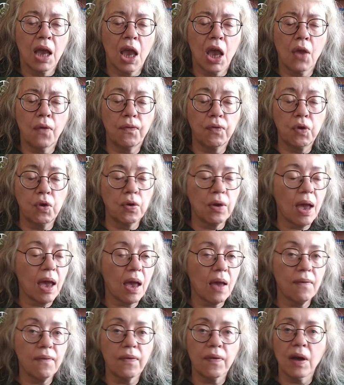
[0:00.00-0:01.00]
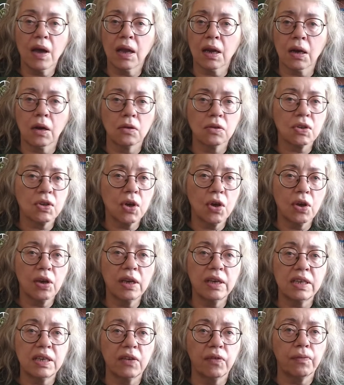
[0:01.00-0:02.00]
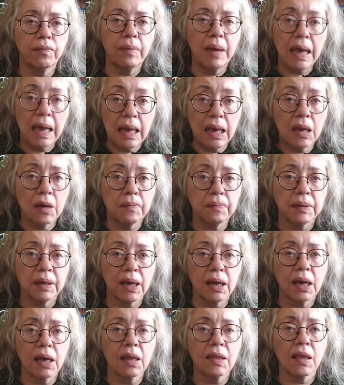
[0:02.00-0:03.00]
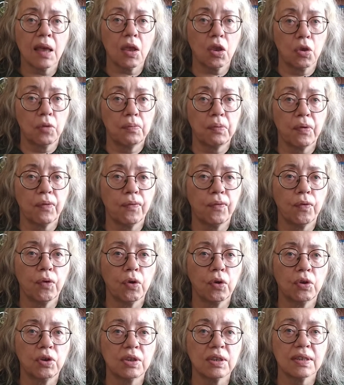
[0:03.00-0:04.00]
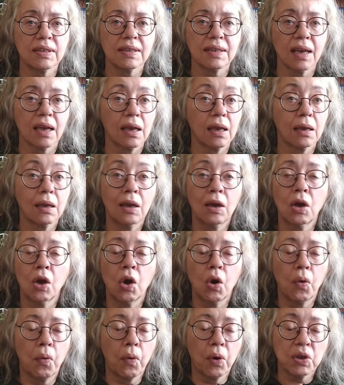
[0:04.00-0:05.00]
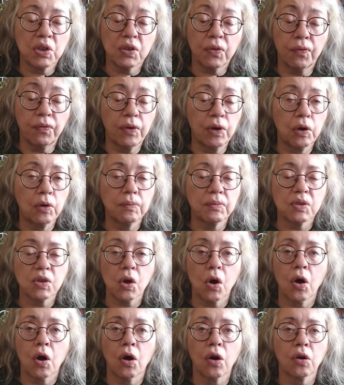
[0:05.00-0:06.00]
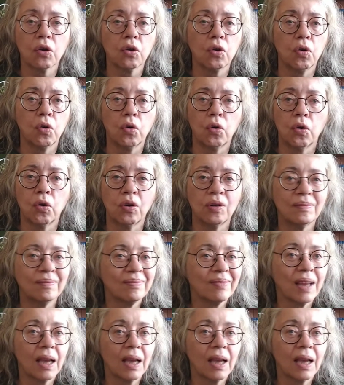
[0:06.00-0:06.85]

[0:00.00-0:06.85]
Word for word: If you have an alternative media player that you prefer to, say, watch films on or